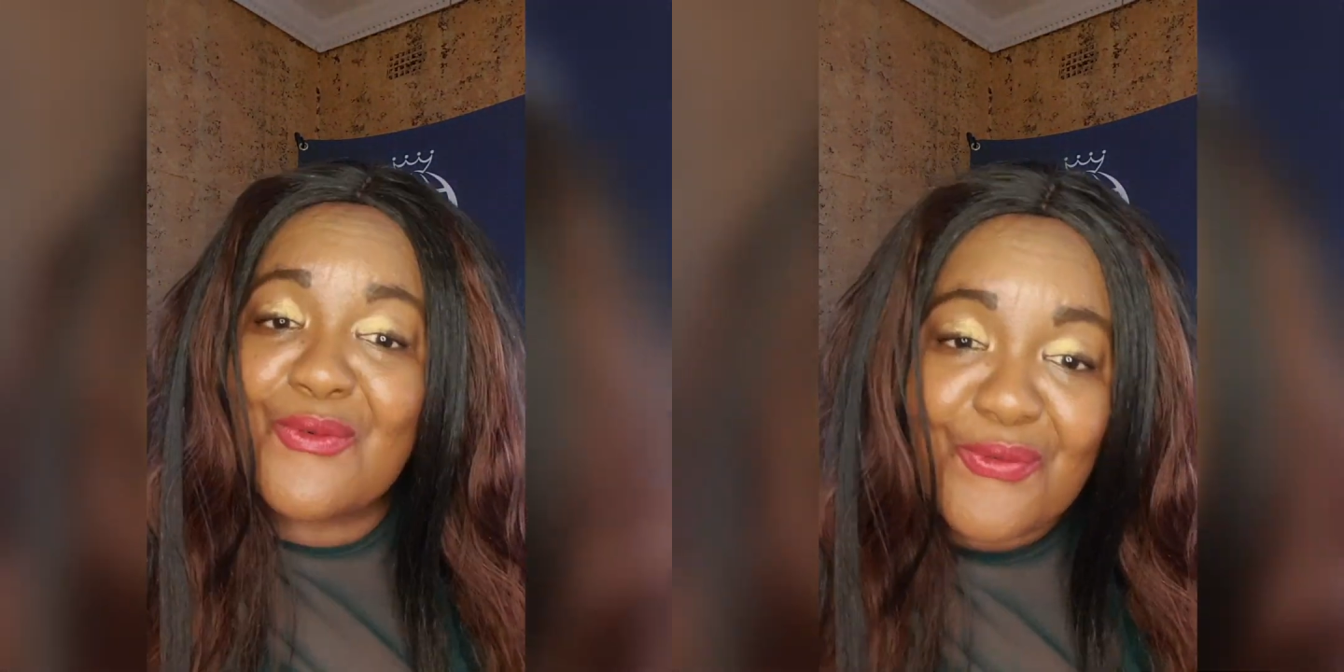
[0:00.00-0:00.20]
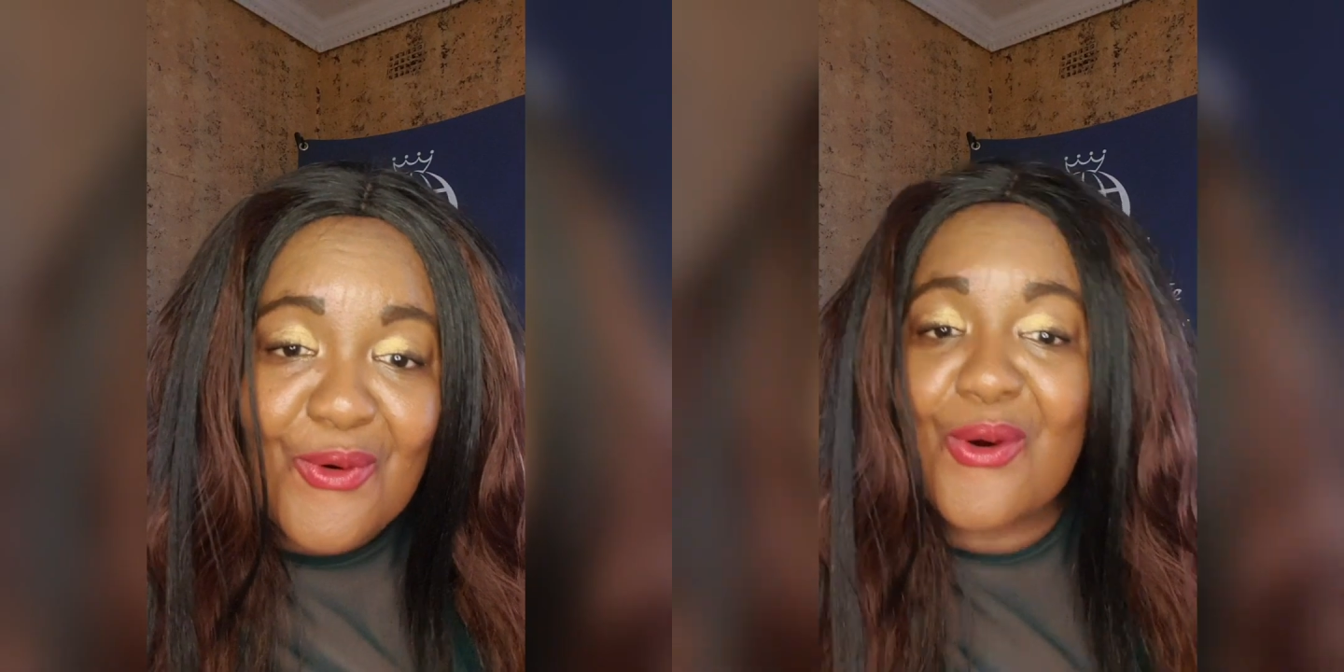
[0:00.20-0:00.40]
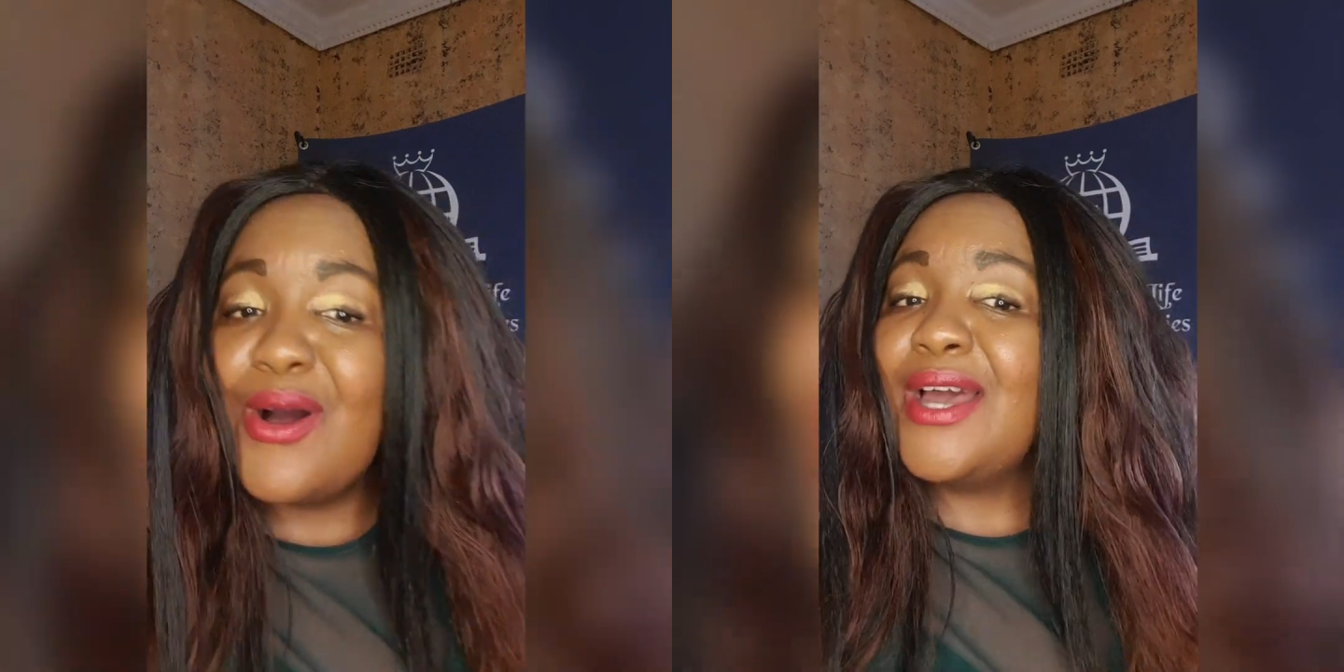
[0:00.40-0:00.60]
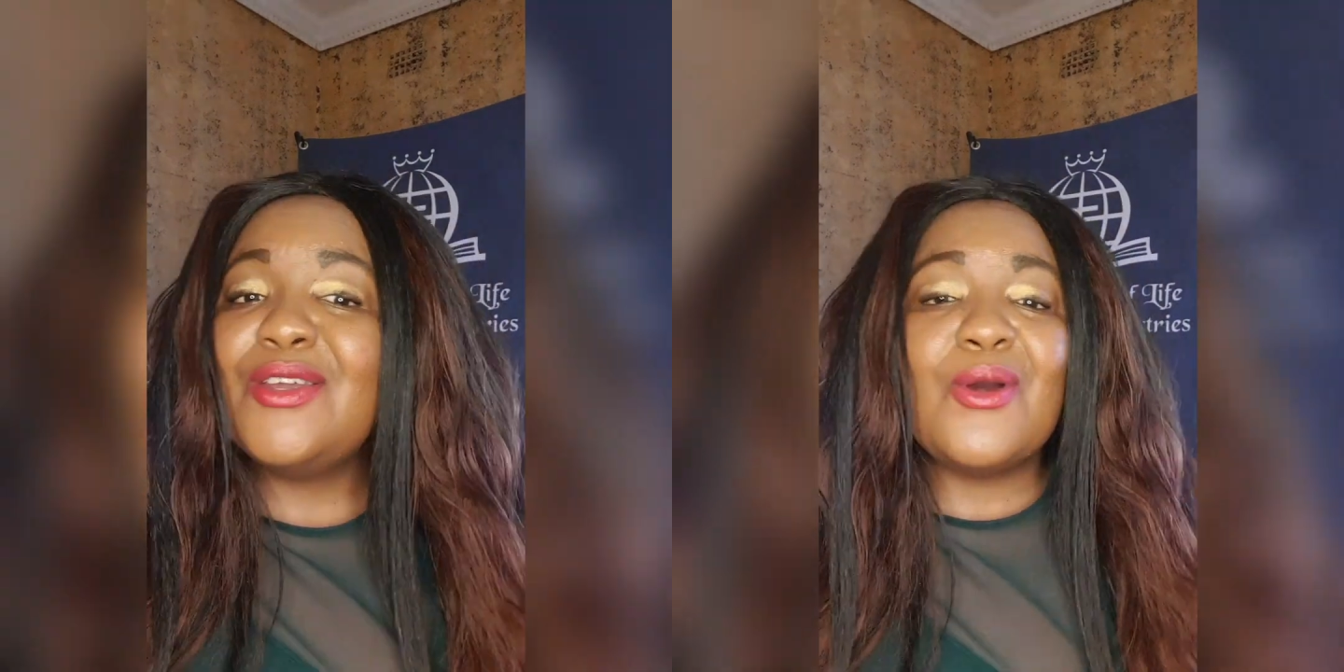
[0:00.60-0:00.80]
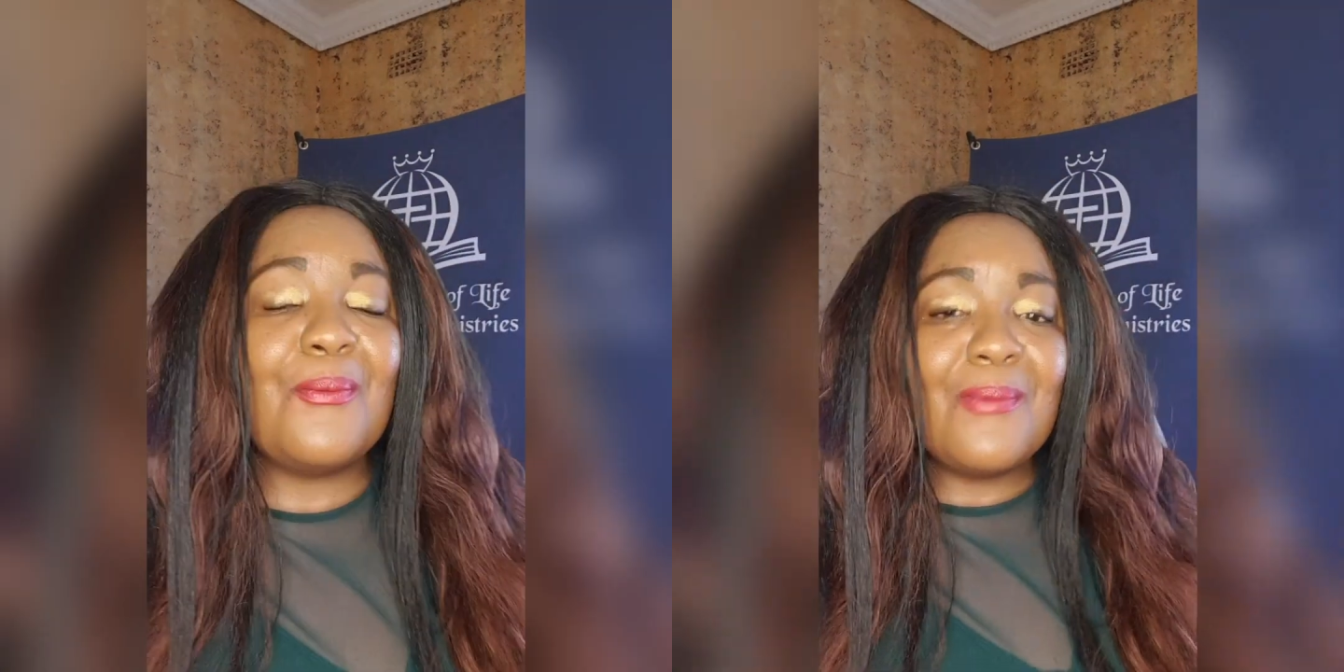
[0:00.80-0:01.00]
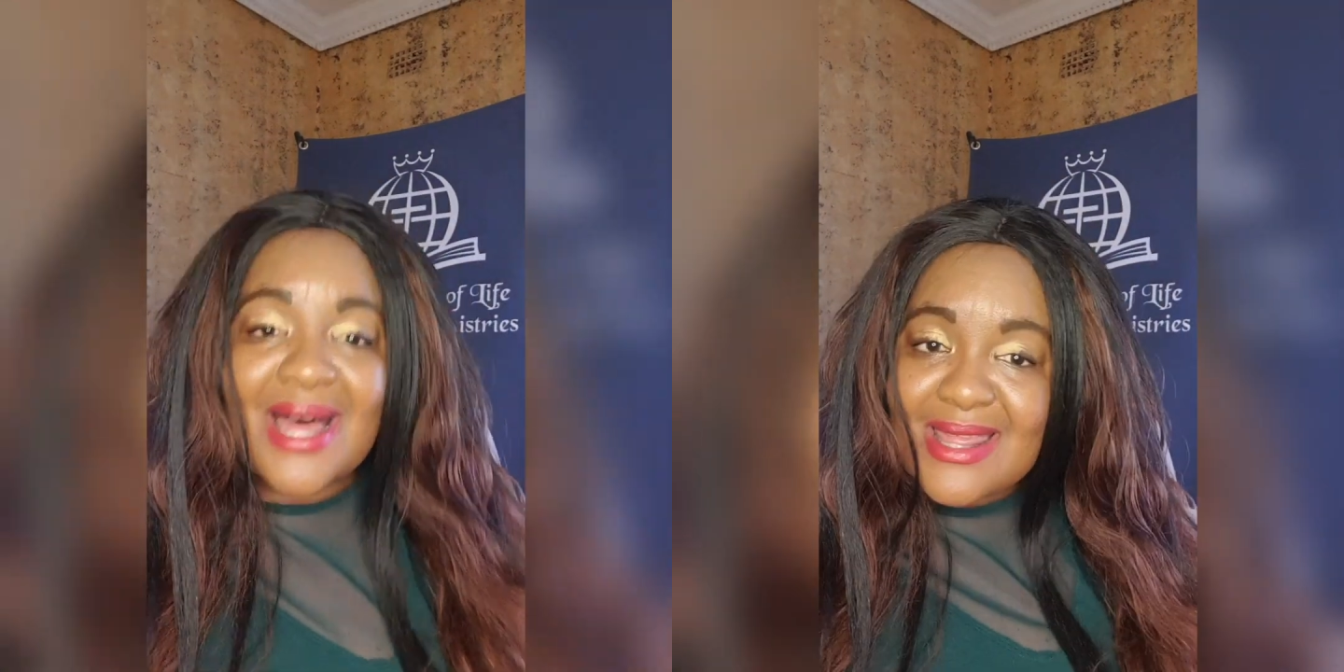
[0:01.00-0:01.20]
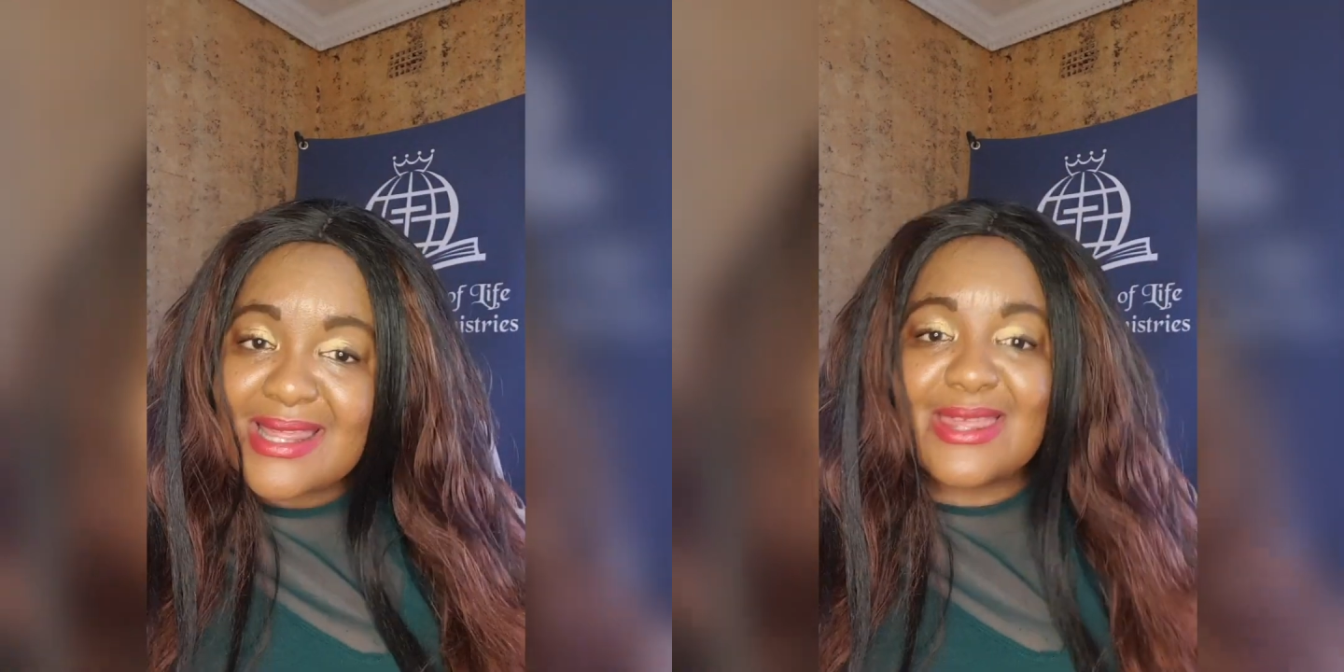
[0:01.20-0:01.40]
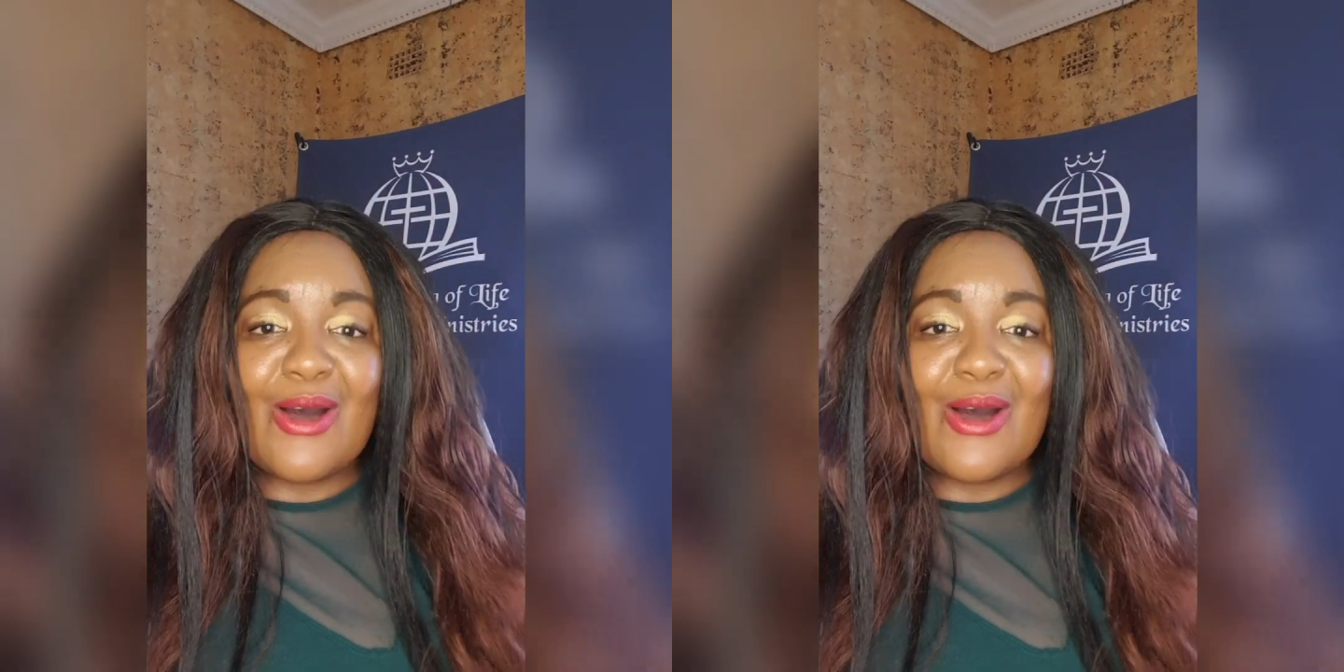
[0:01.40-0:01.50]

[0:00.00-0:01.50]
for your month